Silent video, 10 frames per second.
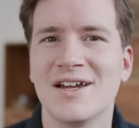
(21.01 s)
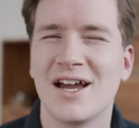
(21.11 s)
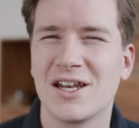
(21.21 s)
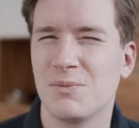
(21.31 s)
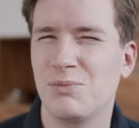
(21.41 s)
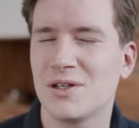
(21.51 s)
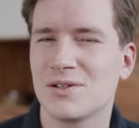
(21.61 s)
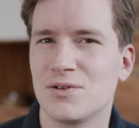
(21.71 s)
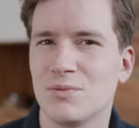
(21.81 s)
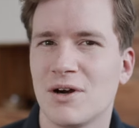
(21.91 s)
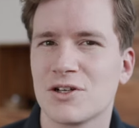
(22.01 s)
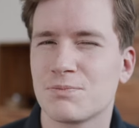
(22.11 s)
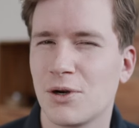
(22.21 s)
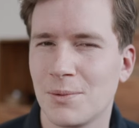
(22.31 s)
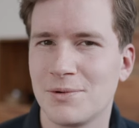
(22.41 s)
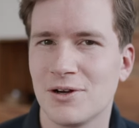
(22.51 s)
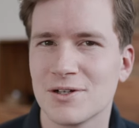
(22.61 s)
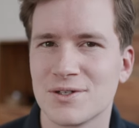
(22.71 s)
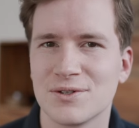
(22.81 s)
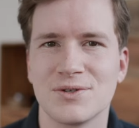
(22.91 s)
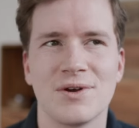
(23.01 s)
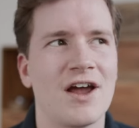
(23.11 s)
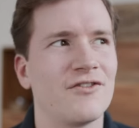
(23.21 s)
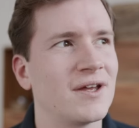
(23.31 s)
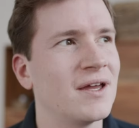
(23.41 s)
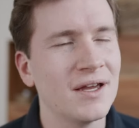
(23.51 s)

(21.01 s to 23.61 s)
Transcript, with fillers: and a bit too much, probably also too heavy.